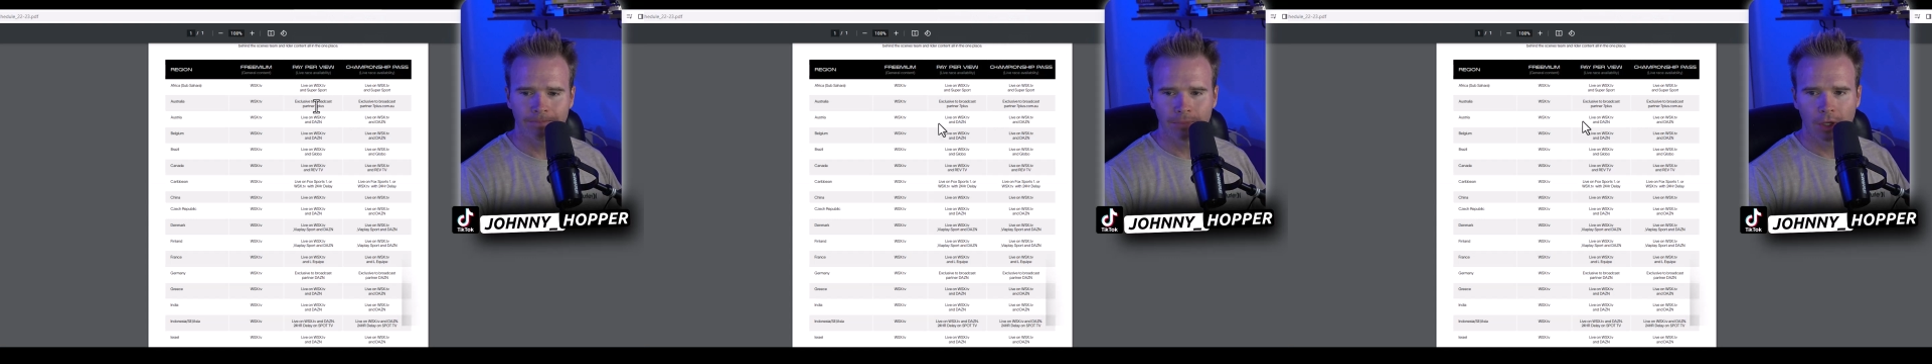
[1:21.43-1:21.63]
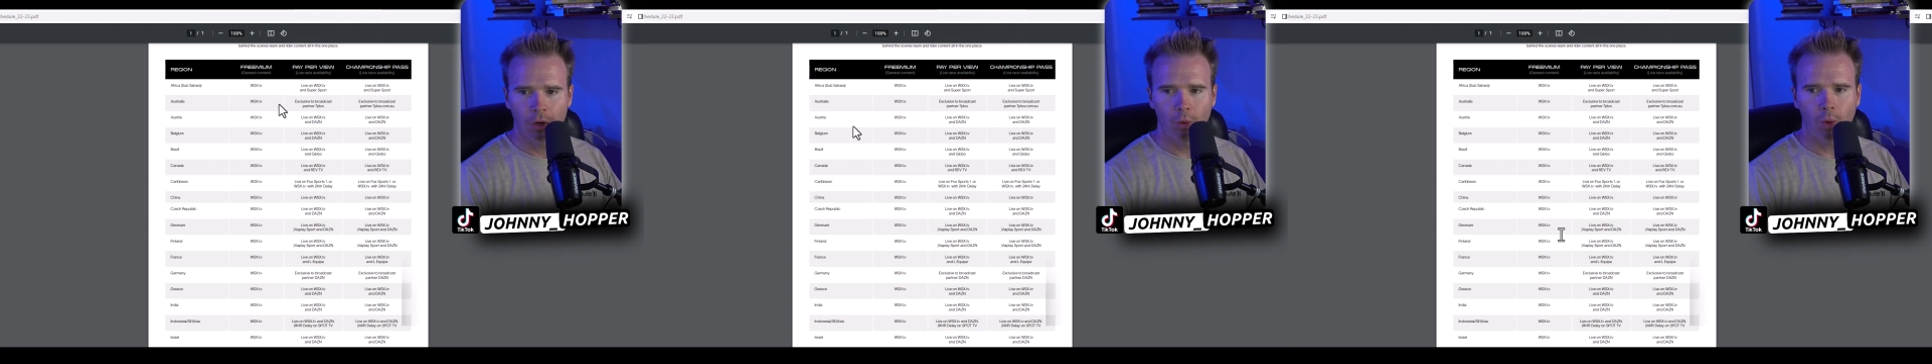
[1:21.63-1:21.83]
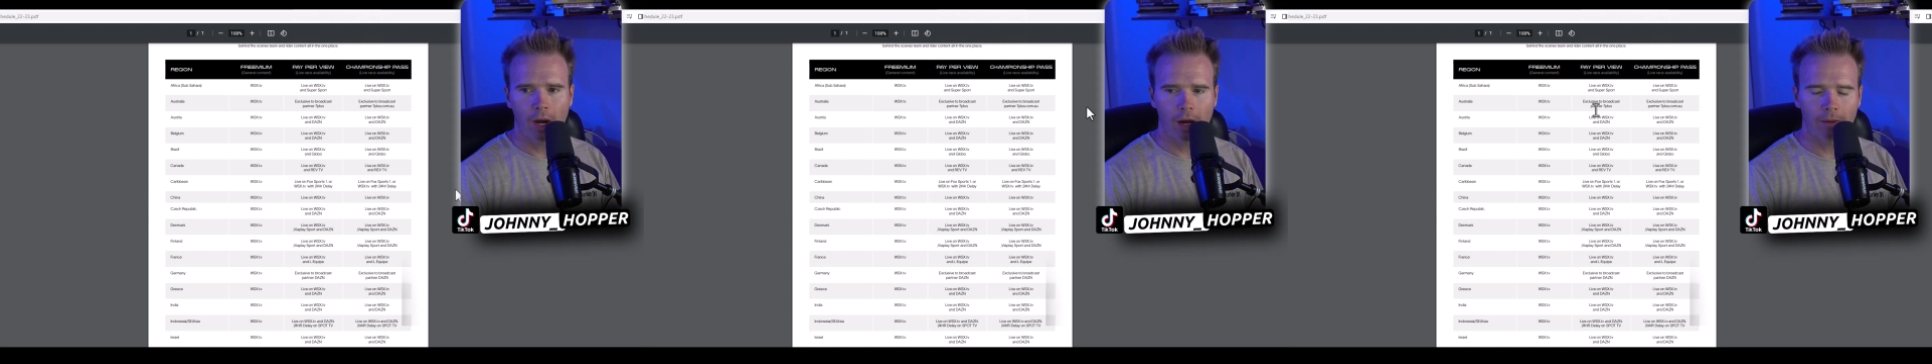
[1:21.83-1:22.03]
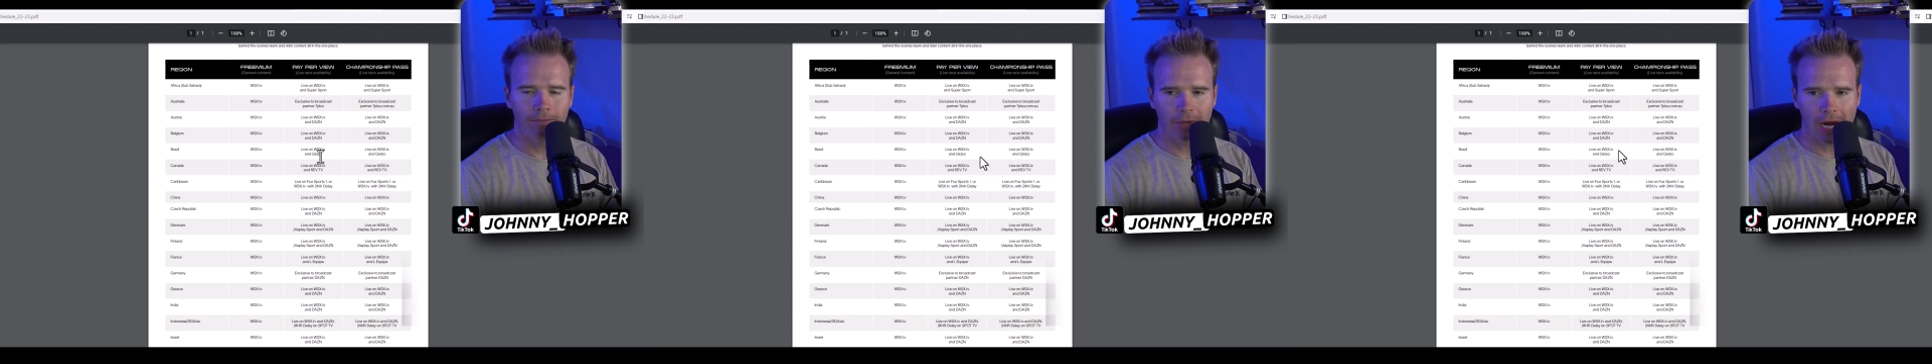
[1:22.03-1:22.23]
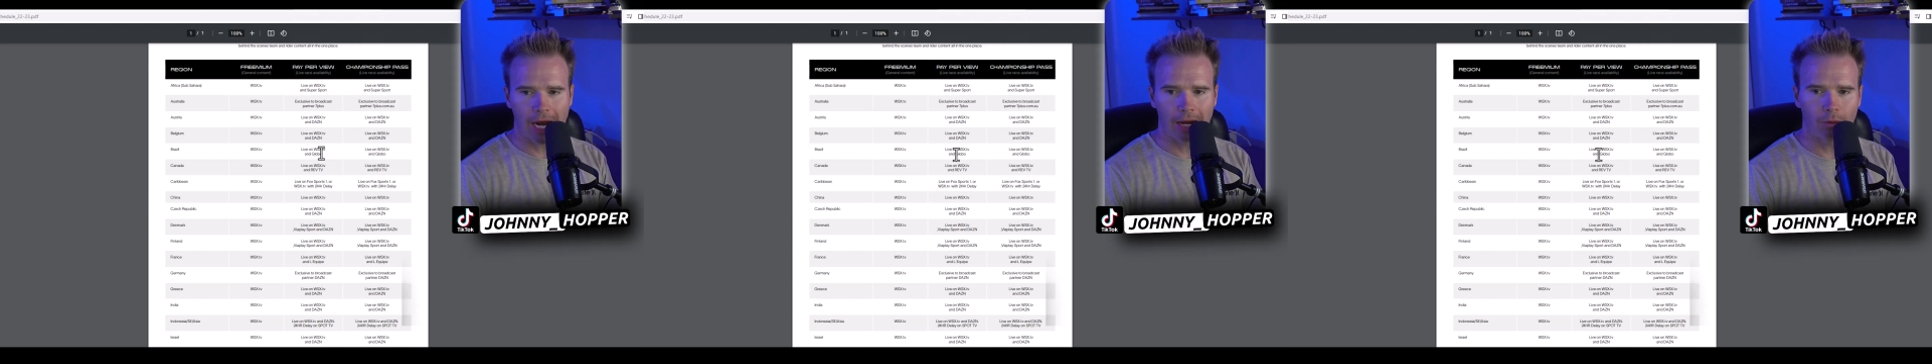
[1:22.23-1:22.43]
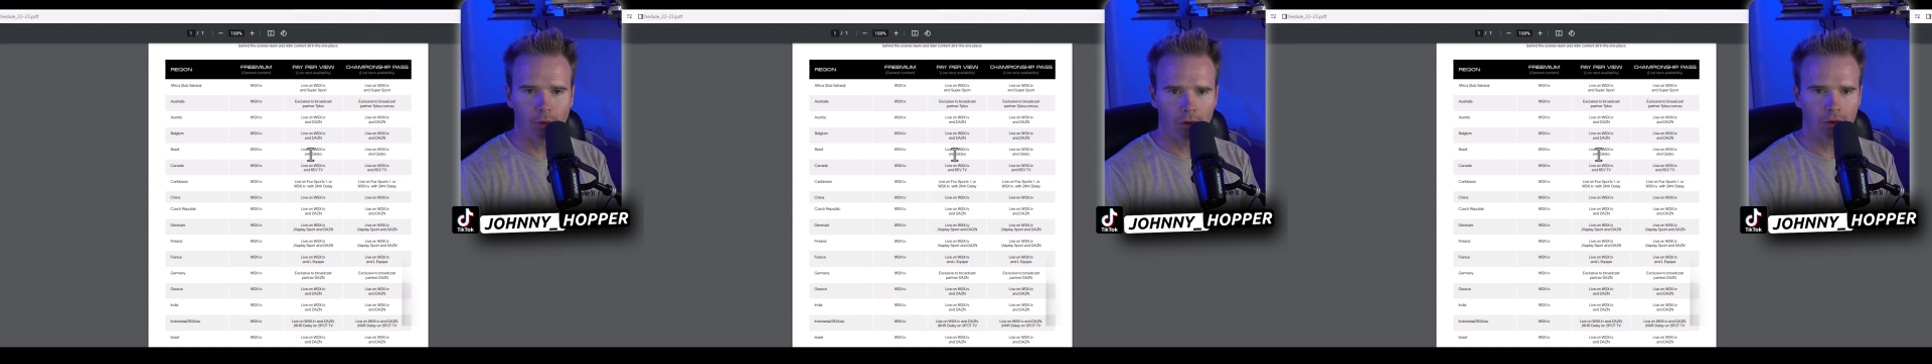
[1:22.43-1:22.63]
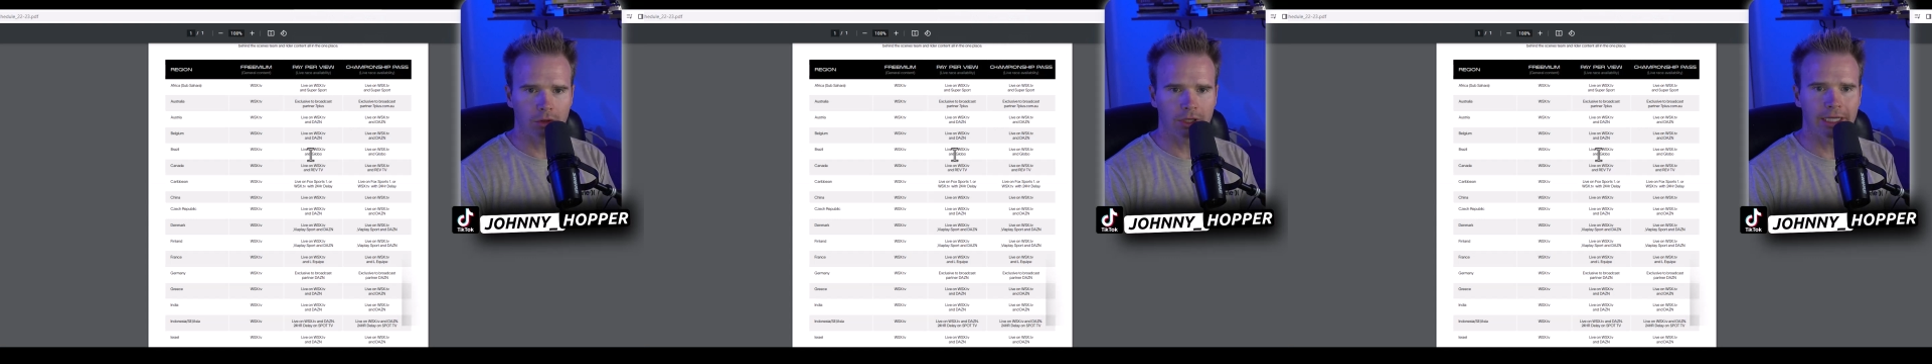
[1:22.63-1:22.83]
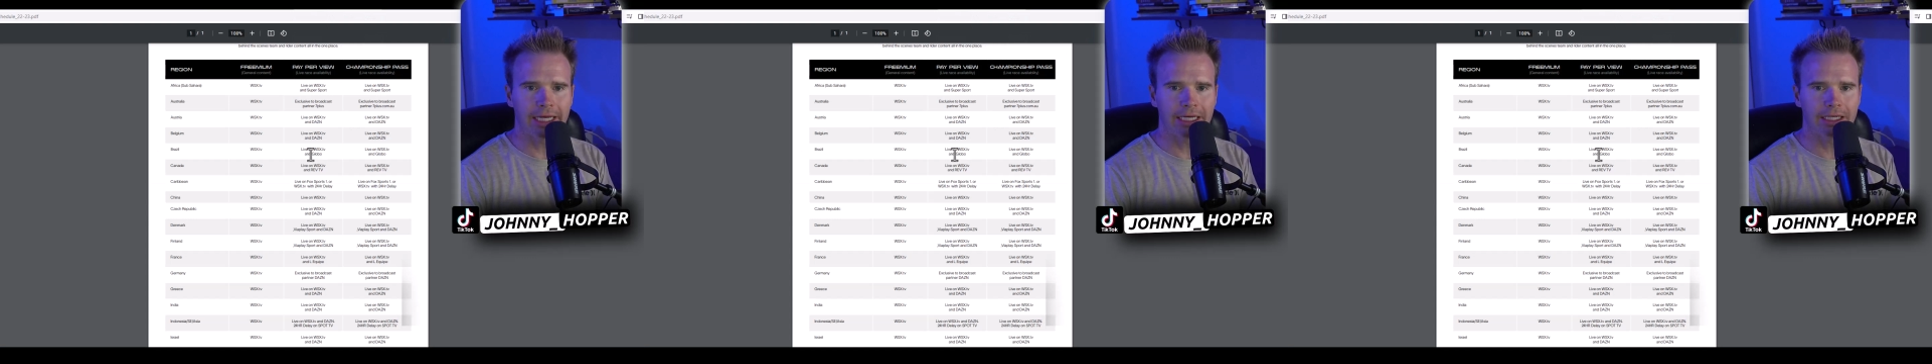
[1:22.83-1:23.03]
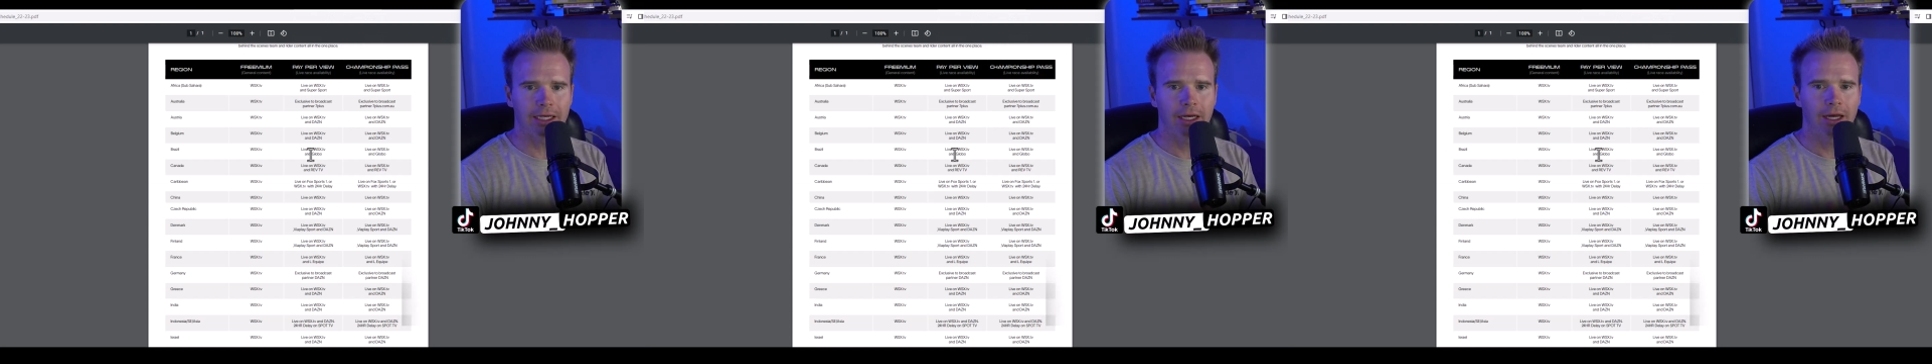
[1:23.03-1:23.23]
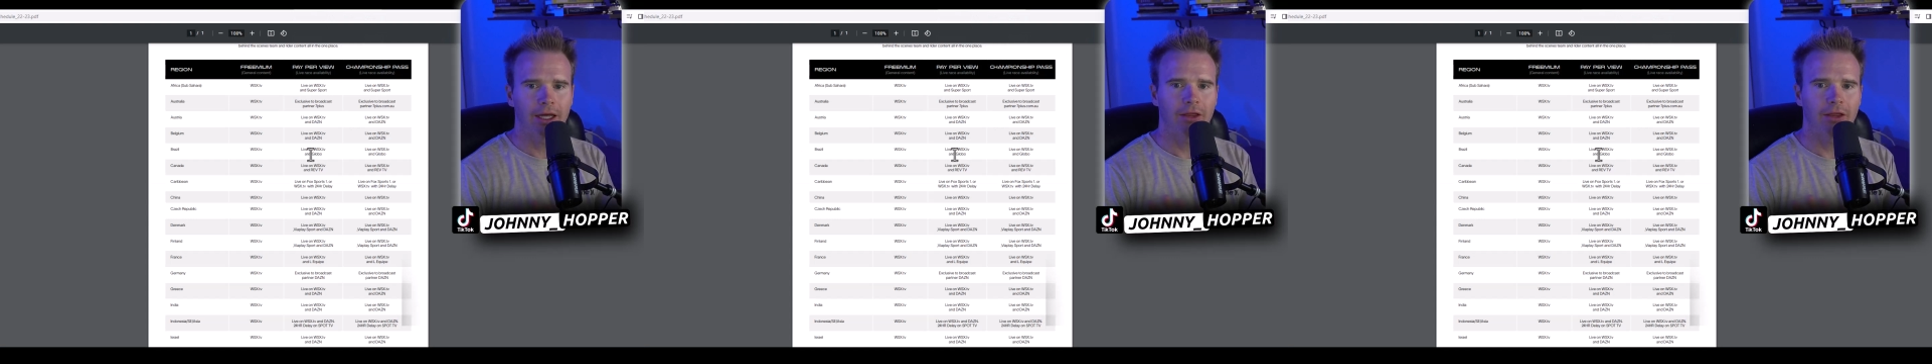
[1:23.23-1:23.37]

well, I will link